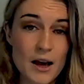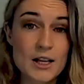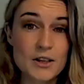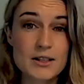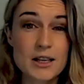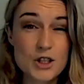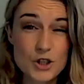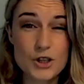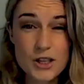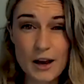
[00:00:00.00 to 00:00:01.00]
as you can see
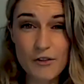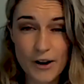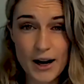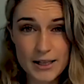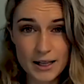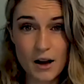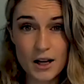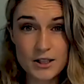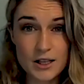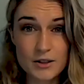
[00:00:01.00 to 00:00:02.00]
just how far
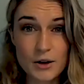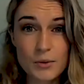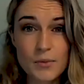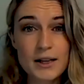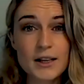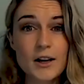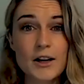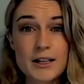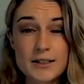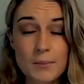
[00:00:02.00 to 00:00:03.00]
technology has come and the
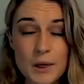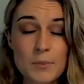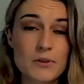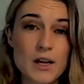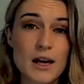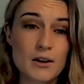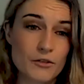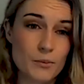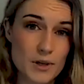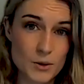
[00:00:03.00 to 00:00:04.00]
learnings that people have taken
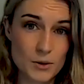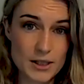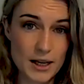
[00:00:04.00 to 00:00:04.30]
from these older